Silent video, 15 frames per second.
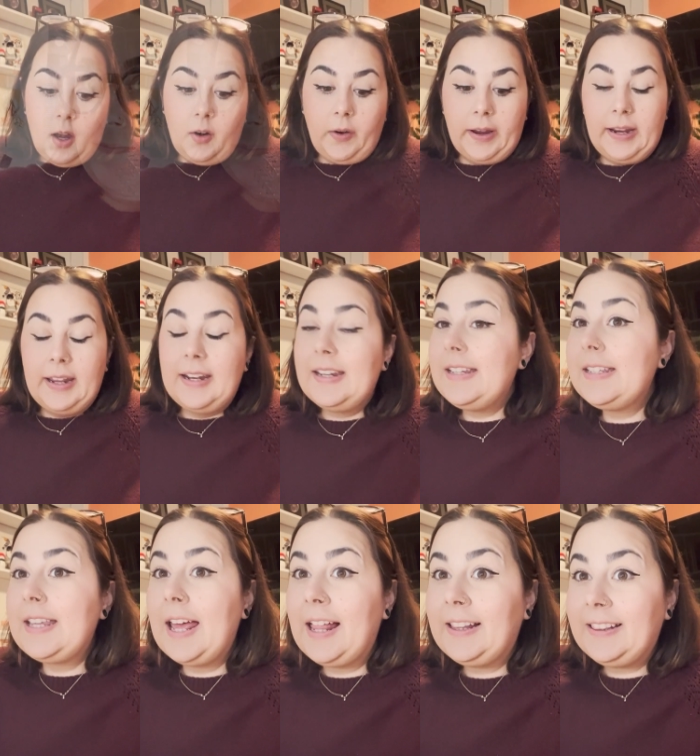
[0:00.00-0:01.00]
All right, it
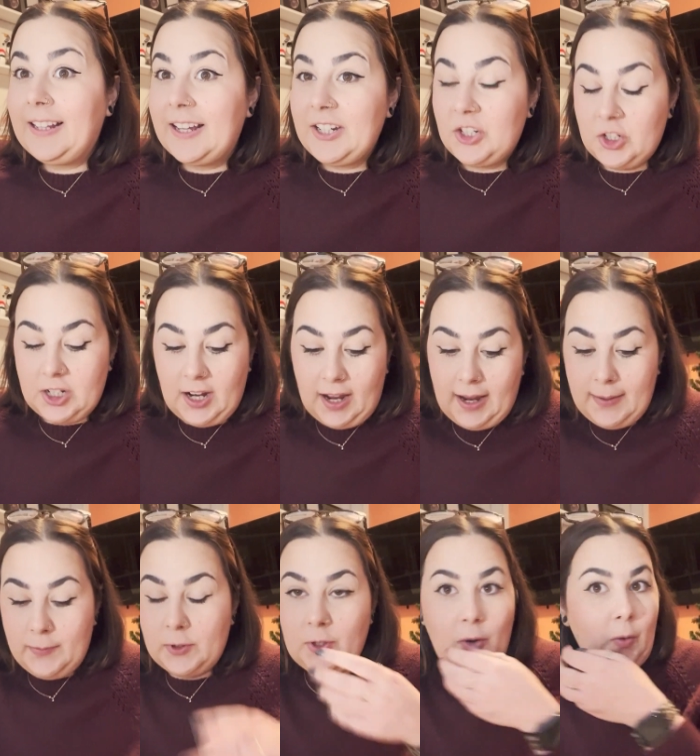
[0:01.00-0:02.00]
is
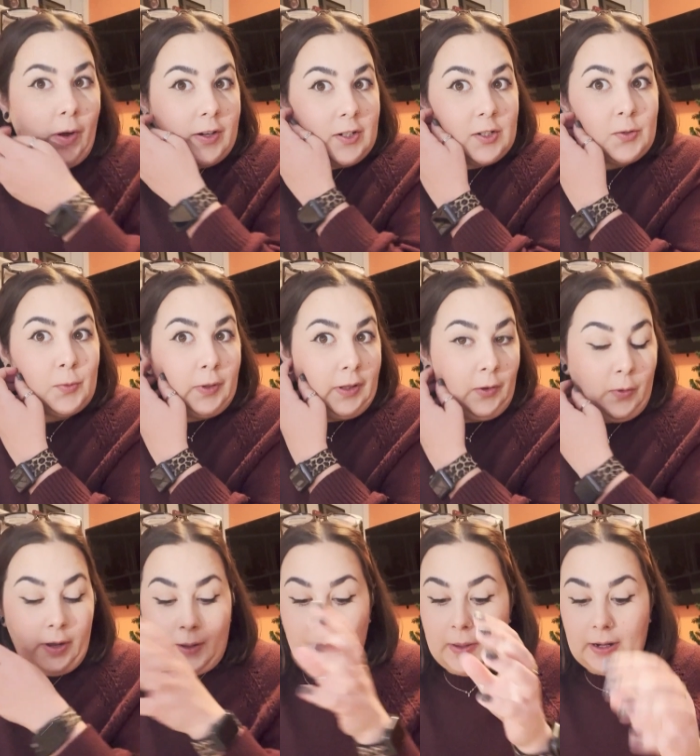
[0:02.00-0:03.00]
lunchtime, so I just really
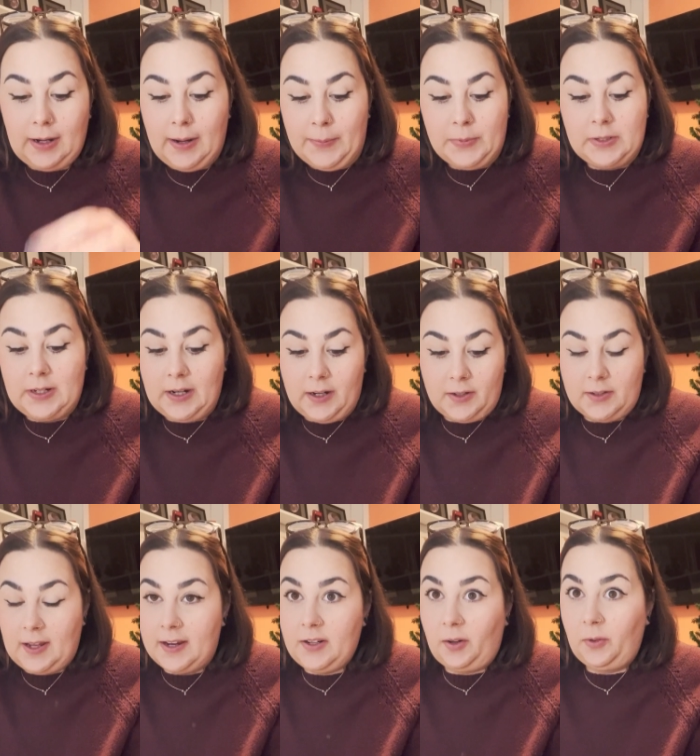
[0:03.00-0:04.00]
quick made it
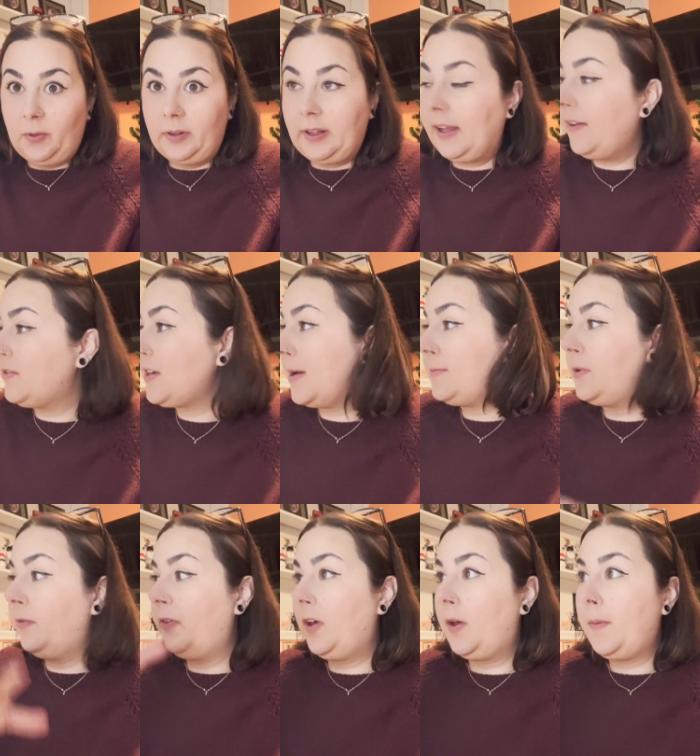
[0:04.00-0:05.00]
upstairs. I don't really have time
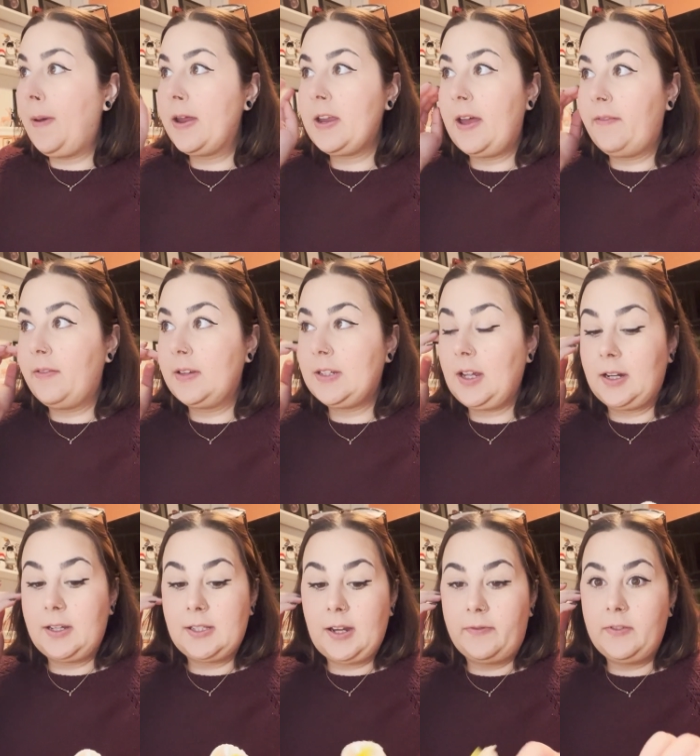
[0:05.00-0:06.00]
to film. I have a
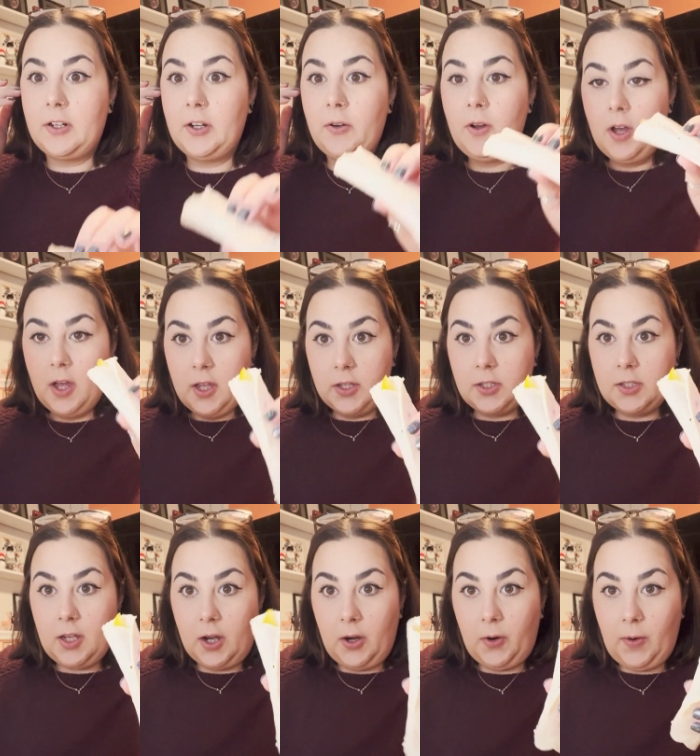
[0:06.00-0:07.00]
ton of stuff to do.
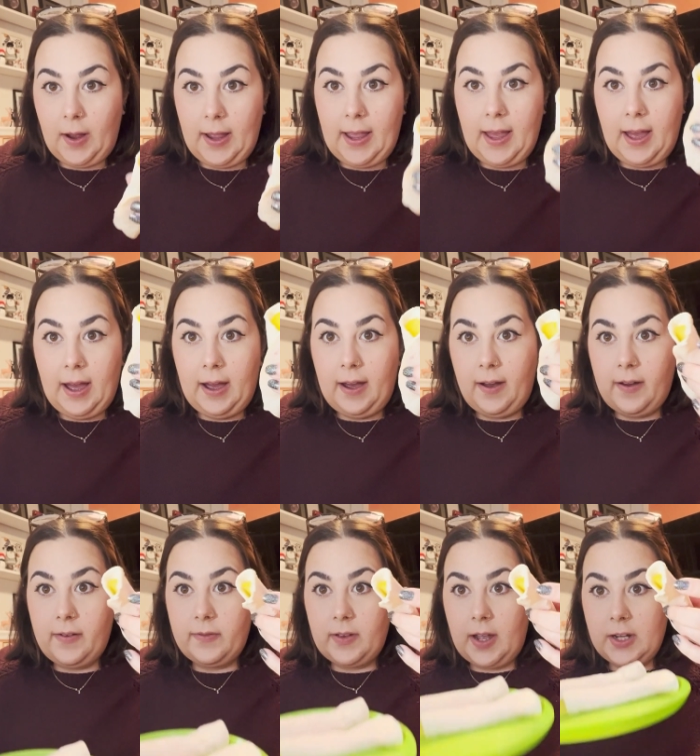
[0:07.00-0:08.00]
So I
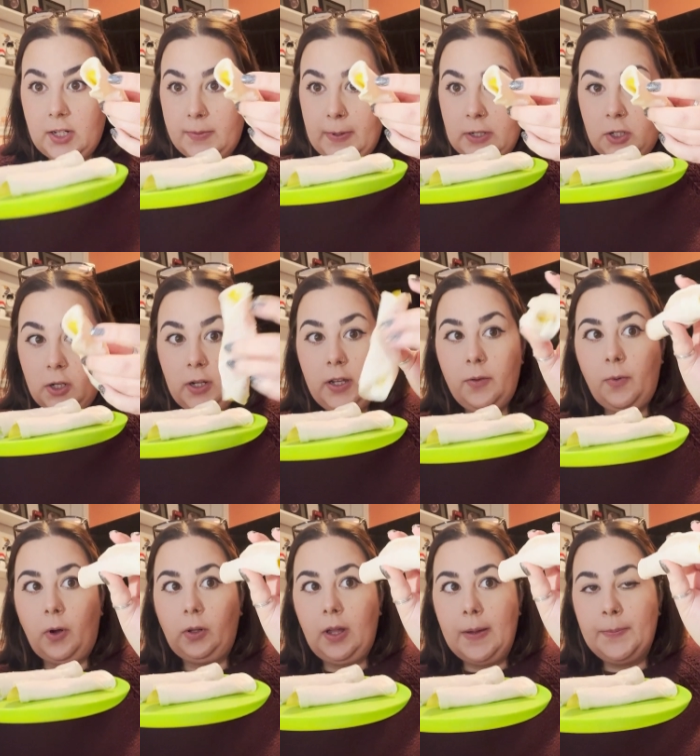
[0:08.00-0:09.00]
have, I just made turkey
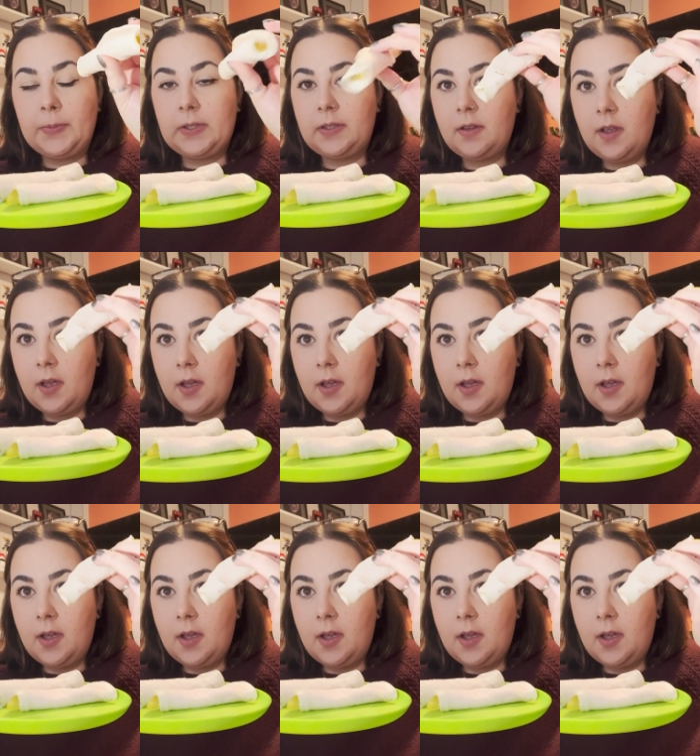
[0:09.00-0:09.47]
roll-ups.